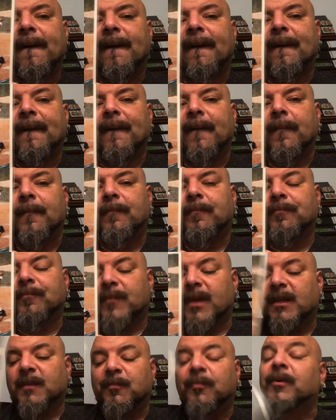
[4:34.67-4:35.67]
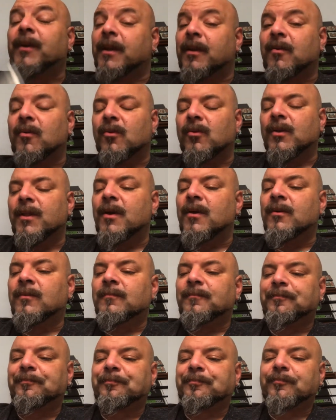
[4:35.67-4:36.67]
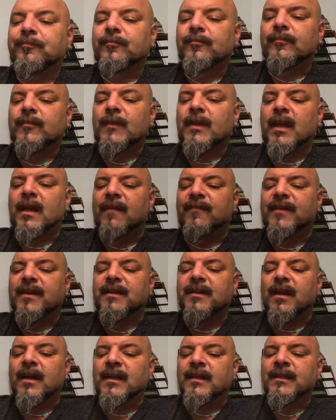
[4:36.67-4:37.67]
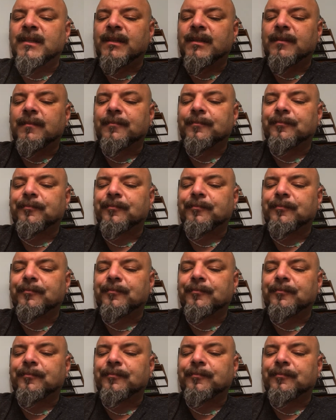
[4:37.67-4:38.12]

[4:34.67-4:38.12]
That's pretty cool though, if it does.